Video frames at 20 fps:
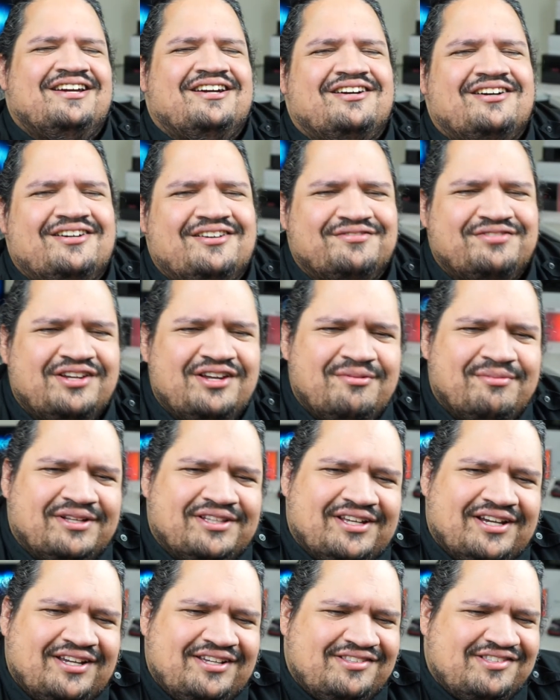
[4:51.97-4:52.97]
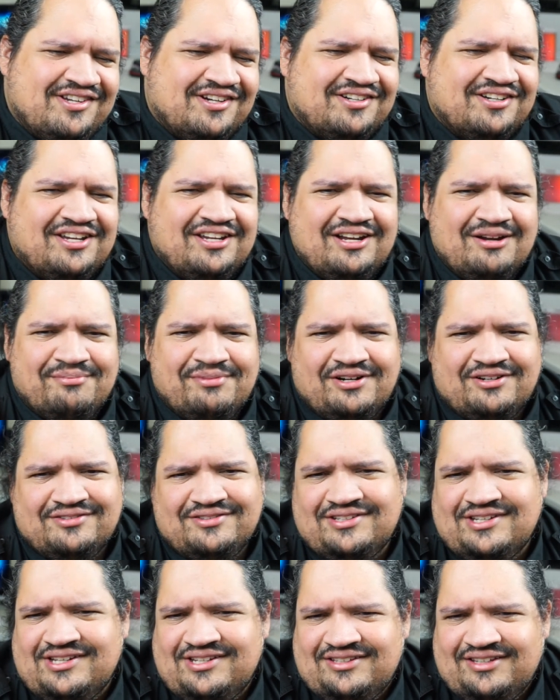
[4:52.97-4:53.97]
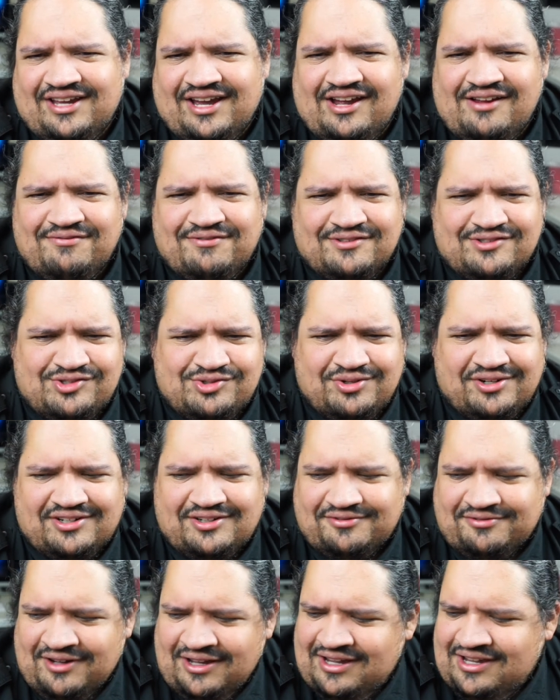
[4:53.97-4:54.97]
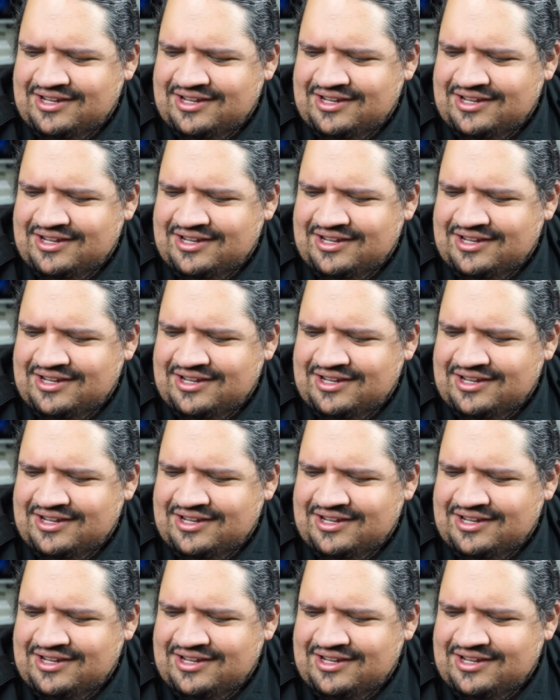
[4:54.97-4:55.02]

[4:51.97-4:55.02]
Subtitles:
of him and I talking about the iPhone 12.